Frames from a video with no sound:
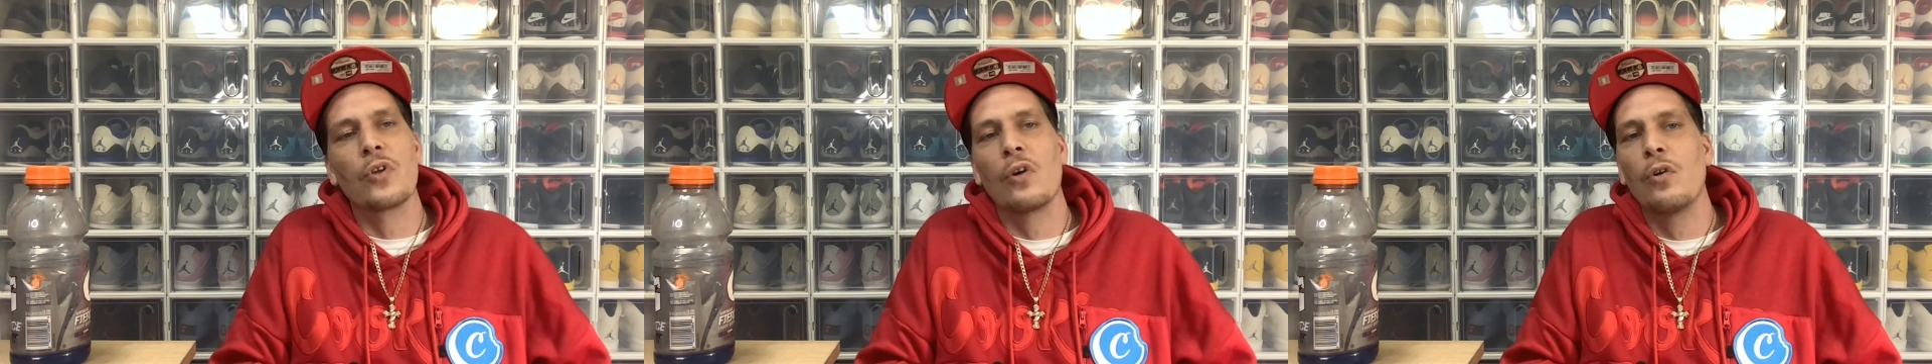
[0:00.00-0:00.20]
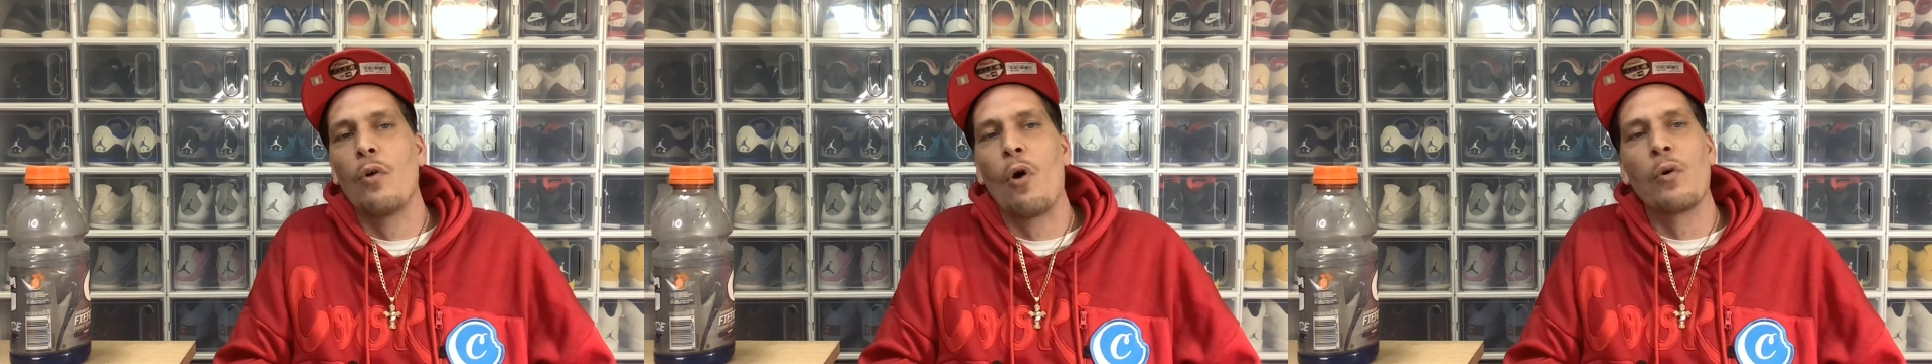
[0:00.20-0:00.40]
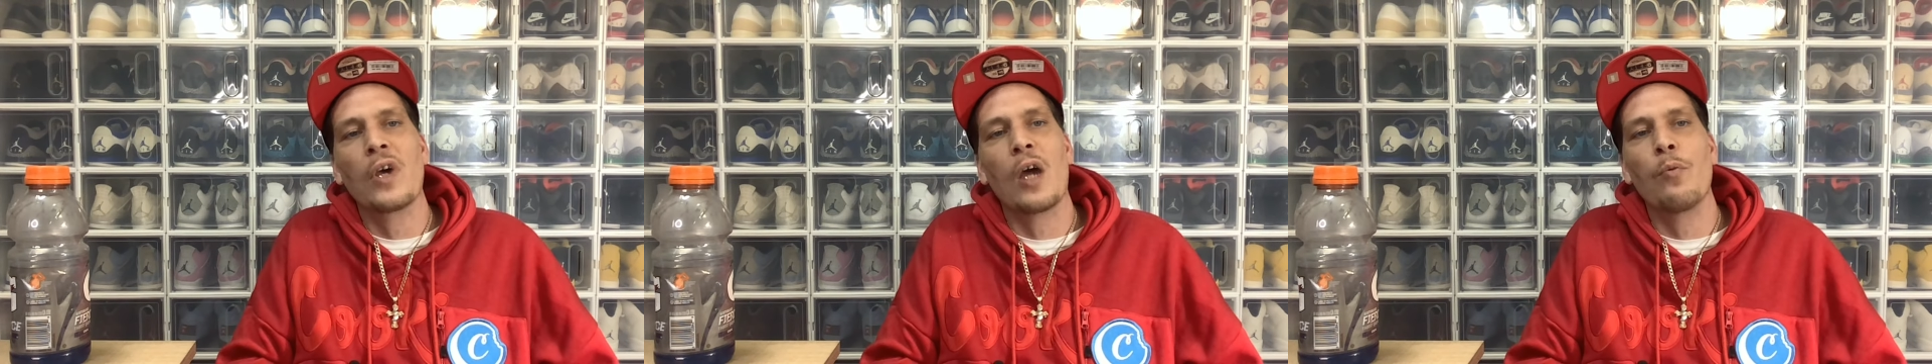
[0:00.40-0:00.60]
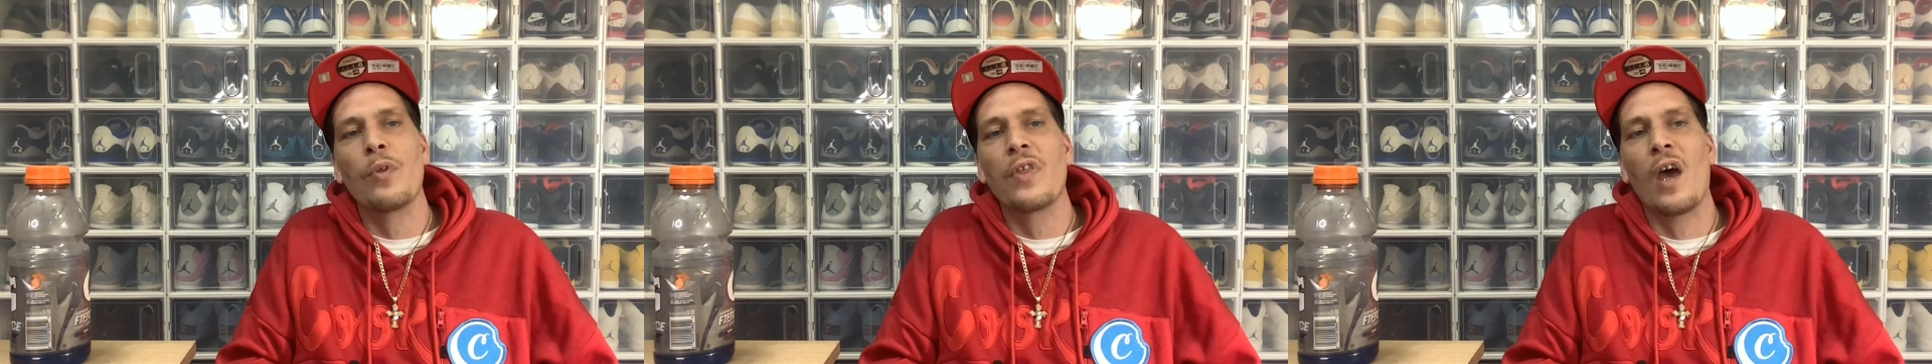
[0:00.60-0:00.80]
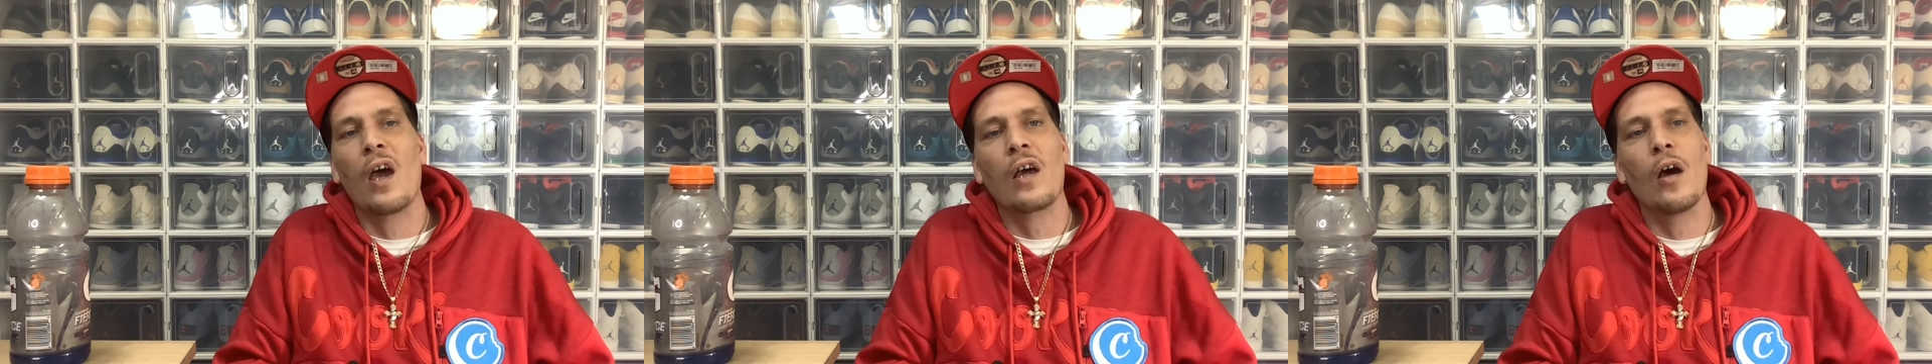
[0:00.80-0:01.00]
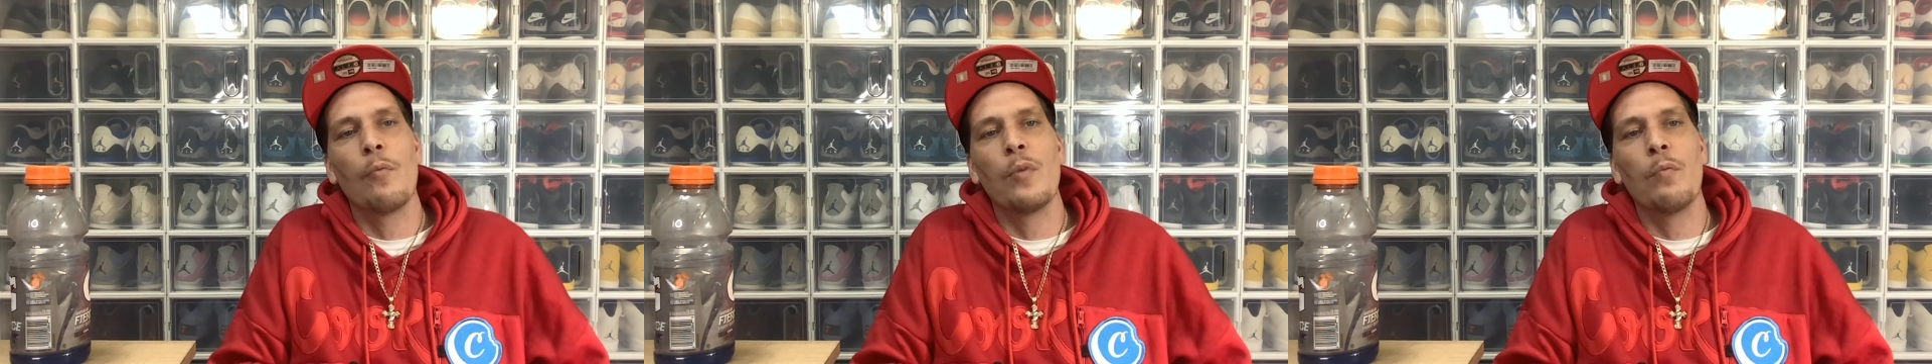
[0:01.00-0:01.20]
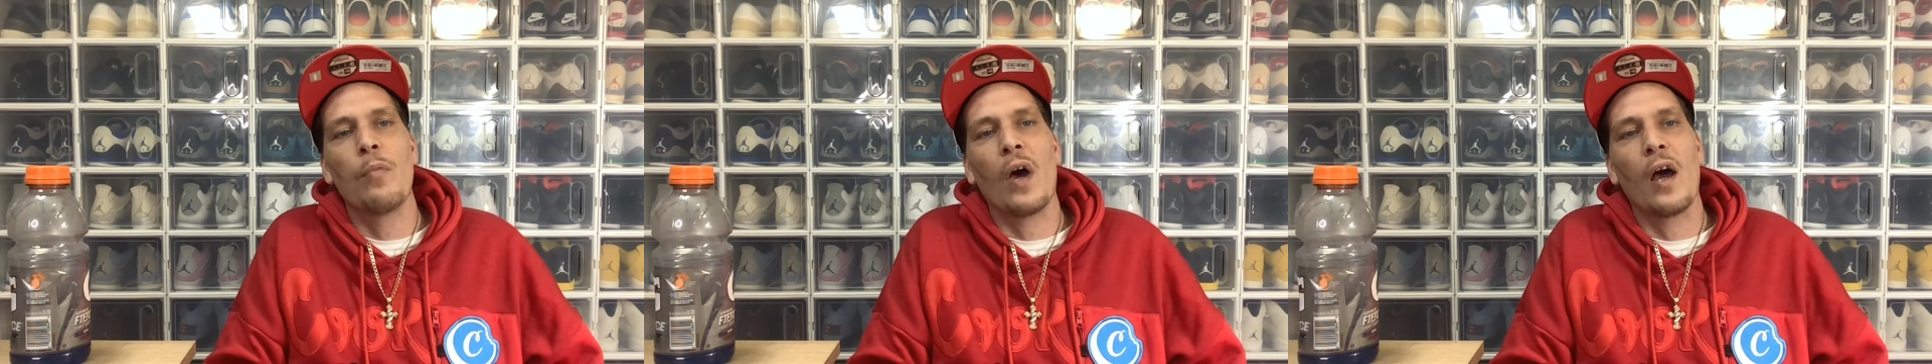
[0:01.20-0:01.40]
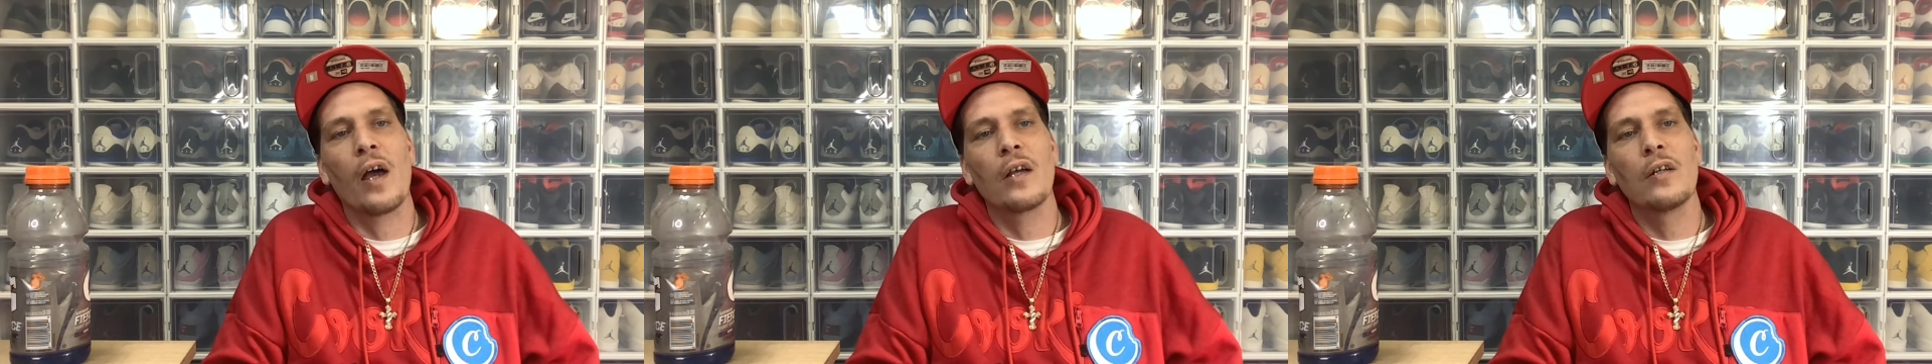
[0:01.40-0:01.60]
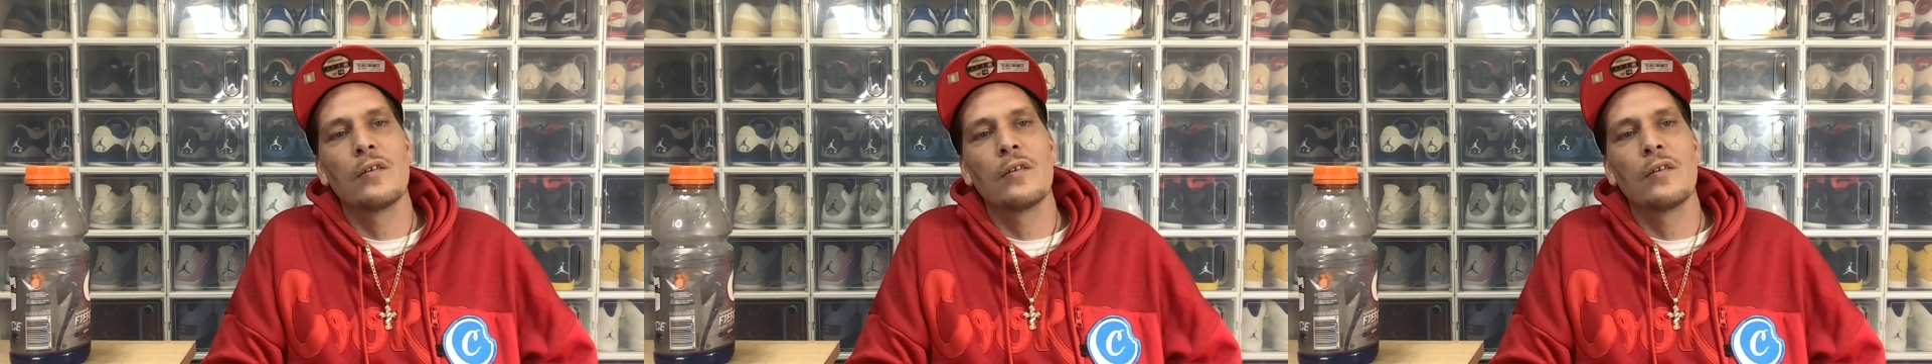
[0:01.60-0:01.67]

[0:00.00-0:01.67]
Are you okay with that coming back?